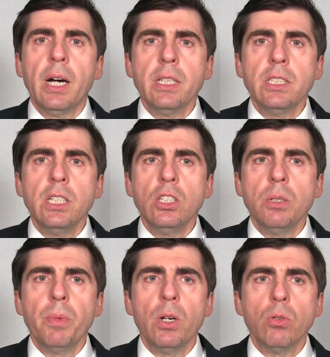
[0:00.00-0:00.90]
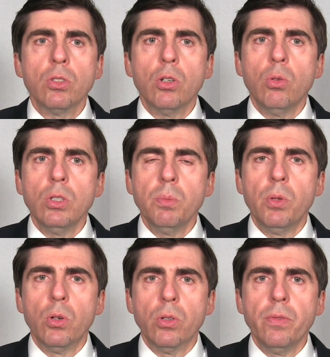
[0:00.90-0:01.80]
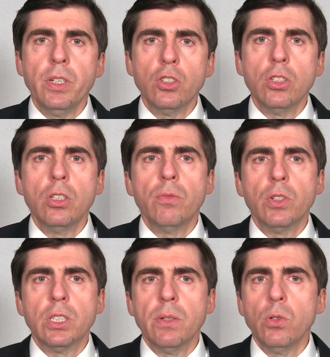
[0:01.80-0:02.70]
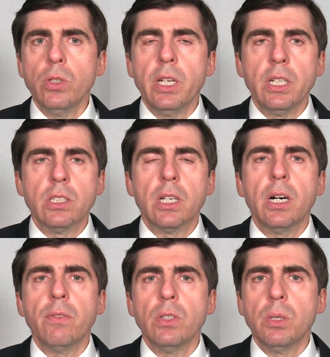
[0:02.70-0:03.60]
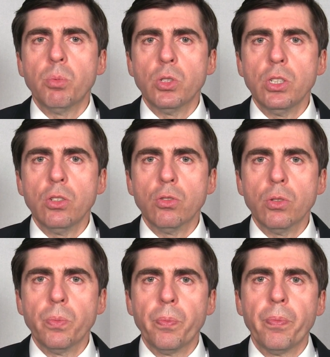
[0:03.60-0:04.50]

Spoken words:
Anesthesia may also cause blurred vision for several days after the procedure.